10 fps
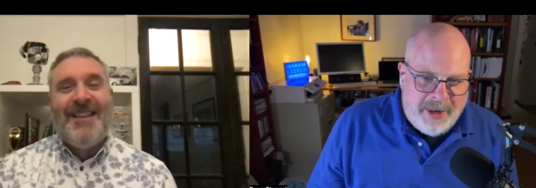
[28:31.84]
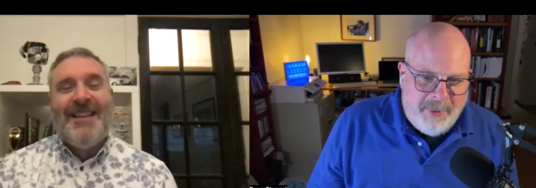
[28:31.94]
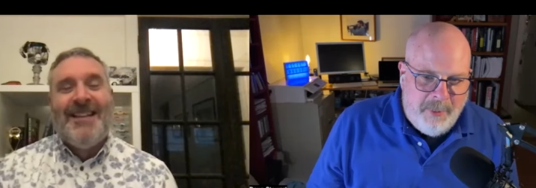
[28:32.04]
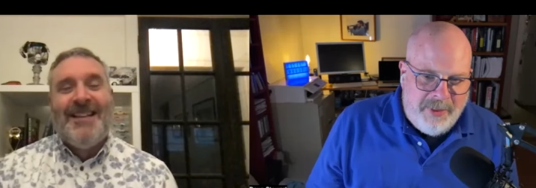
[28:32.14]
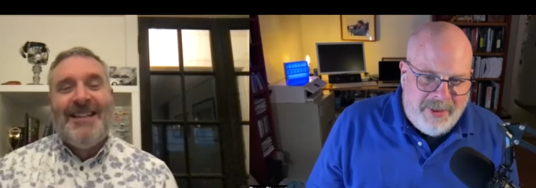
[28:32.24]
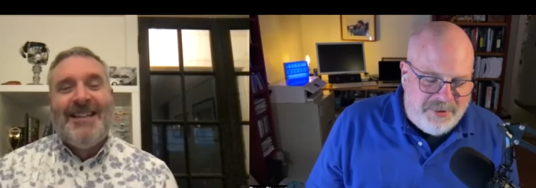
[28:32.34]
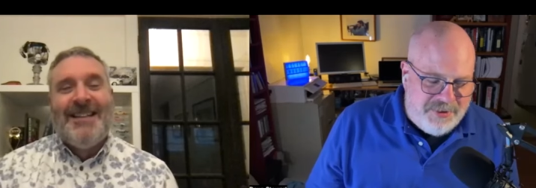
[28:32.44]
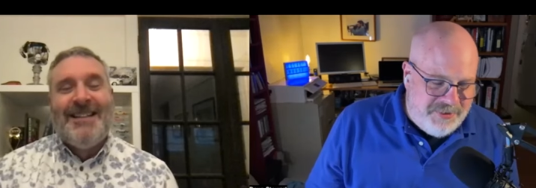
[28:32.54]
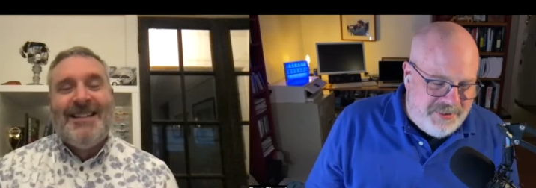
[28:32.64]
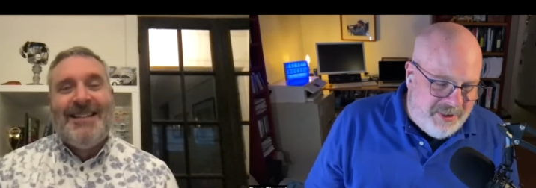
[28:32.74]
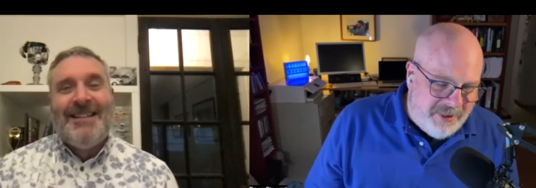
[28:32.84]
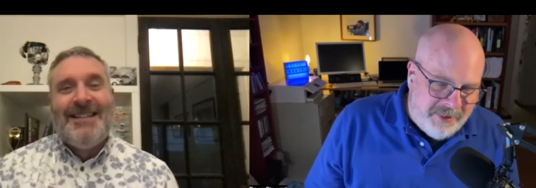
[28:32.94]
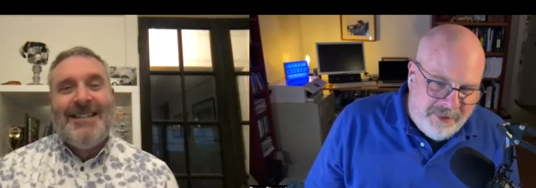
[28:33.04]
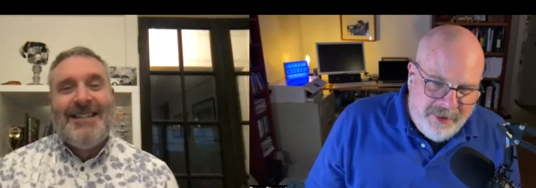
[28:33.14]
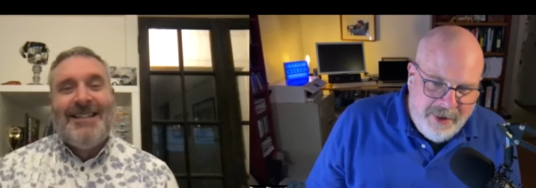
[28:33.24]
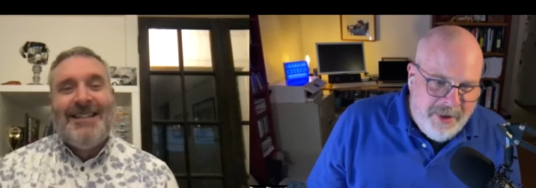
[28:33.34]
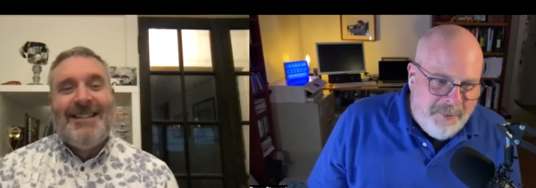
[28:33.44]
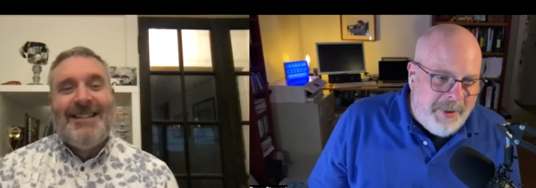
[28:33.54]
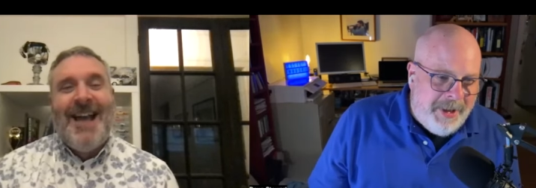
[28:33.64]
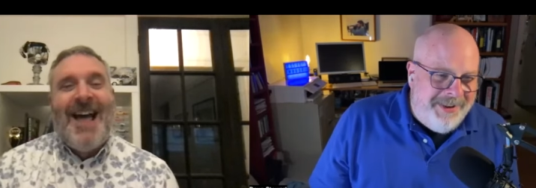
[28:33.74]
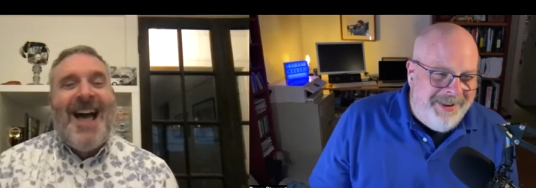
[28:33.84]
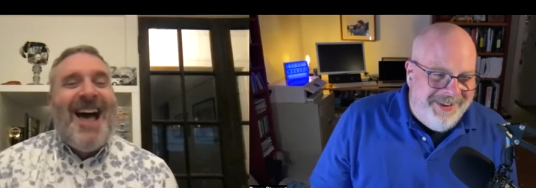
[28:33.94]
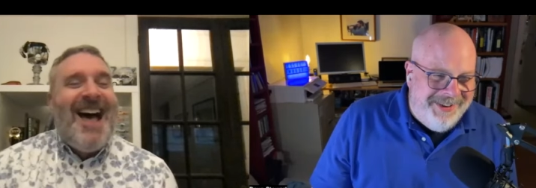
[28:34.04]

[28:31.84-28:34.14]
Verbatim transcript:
Speaker 1: out without your dinner but